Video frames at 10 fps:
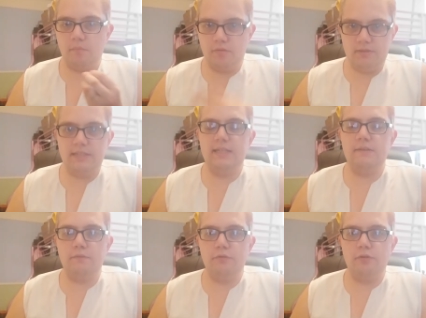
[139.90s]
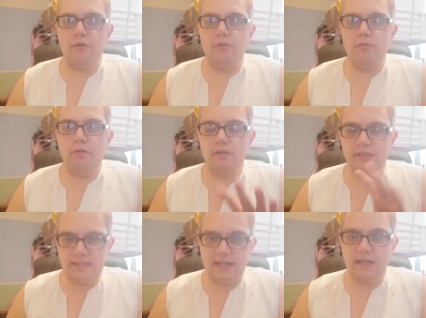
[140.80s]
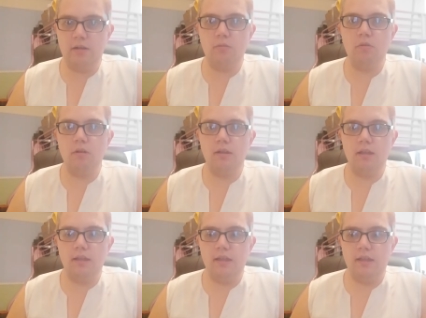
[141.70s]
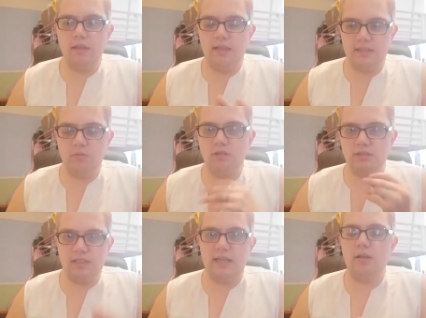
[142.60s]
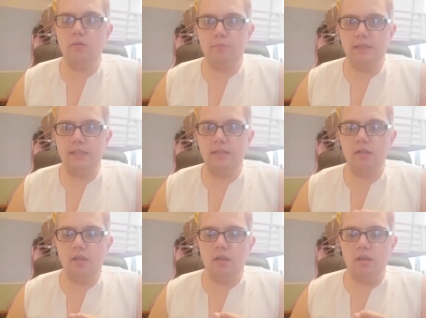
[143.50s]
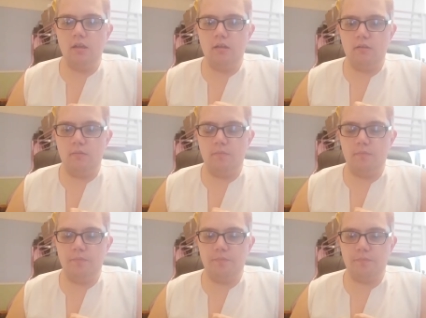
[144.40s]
proceeding through now is what's going to help me. Um,